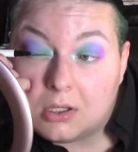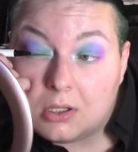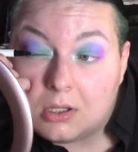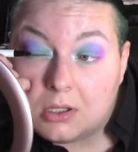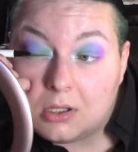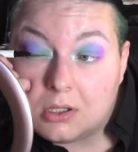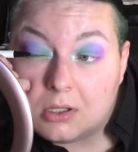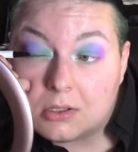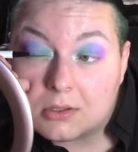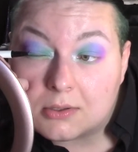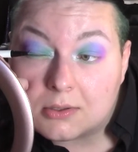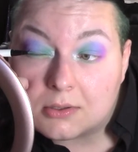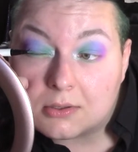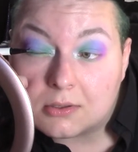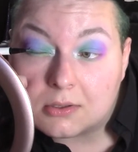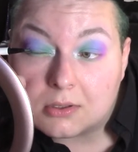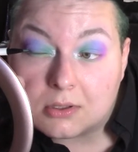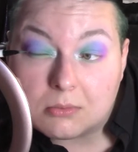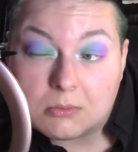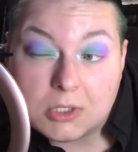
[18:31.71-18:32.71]
Uh, this
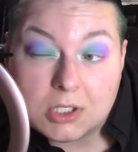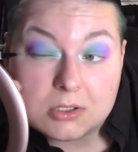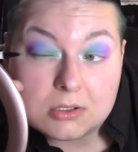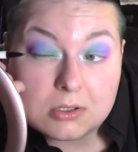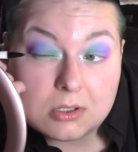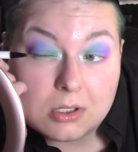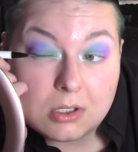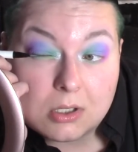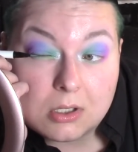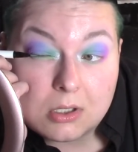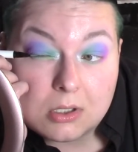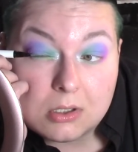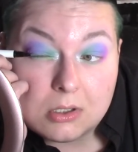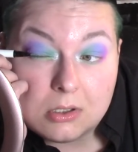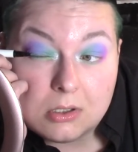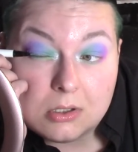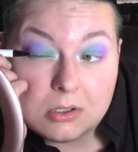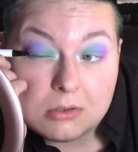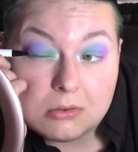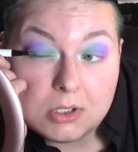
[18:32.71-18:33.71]
isn't doing much.
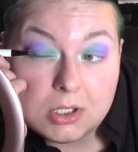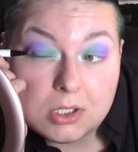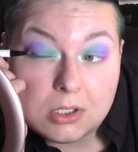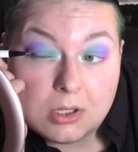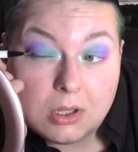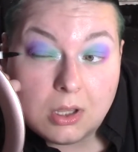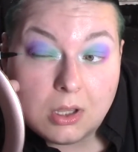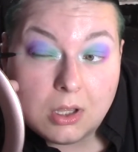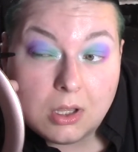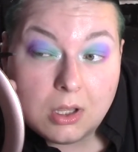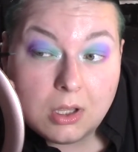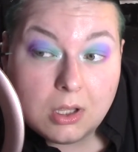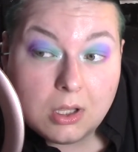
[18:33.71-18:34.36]
Oh well.